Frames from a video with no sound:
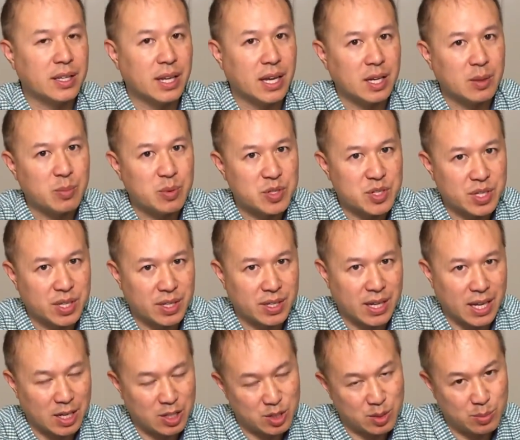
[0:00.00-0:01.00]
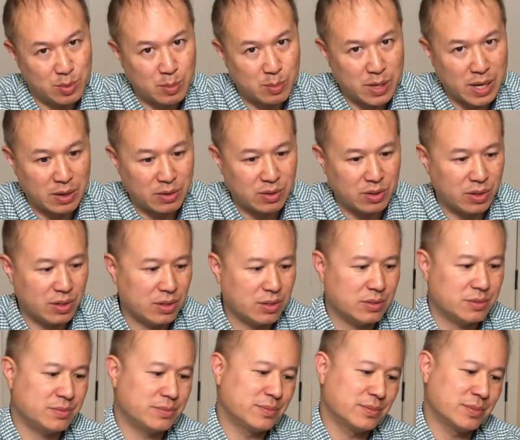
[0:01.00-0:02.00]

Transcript: 90% isopropyl alcohol,